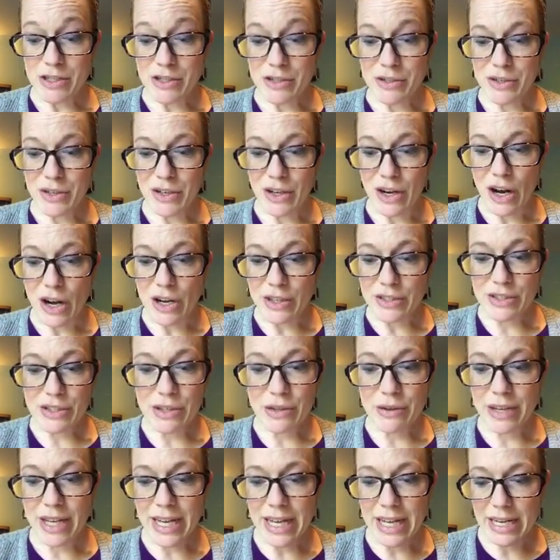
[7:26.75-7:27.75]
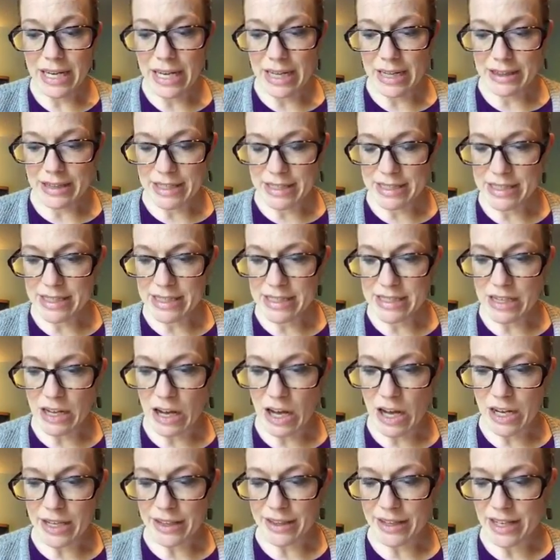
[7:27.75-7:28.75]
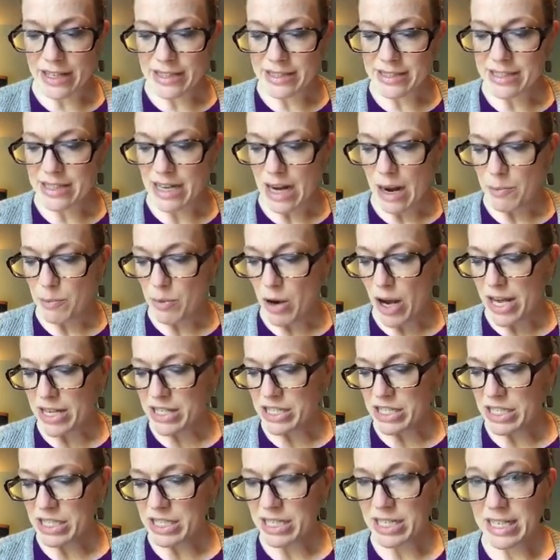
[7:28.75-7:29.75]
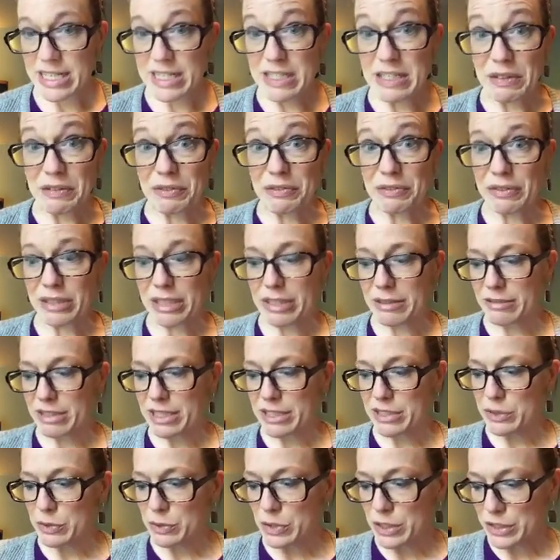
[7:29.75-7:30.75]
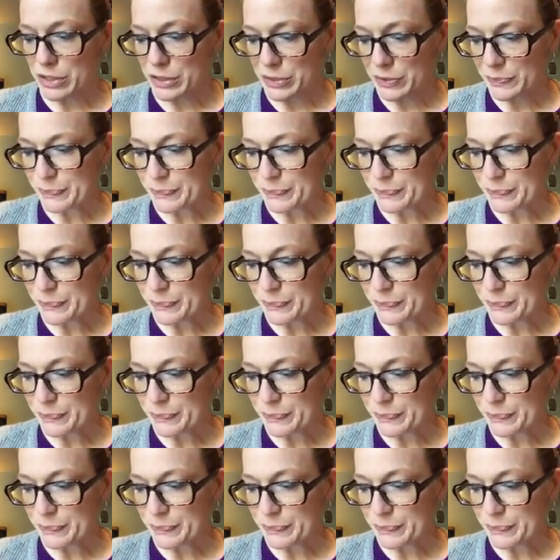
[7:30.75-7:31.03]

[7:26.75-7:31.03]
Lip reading: You can also this is an online stopwatch. It's a free resource,